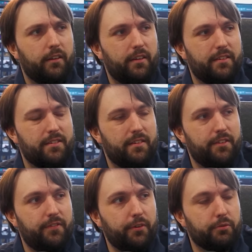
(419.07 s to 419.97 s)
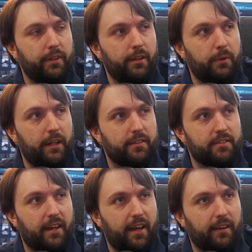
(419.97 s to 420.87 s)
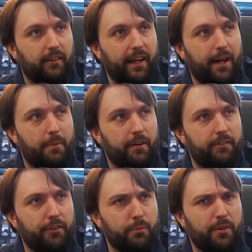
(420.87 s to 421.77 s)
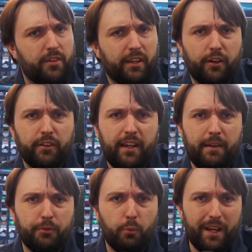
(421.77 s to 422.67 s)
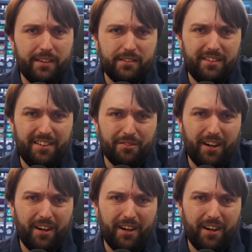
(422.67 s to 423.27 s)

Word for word: This, this feels really weird to say out loud, but it feels almost like Ahn'kahet was wasted in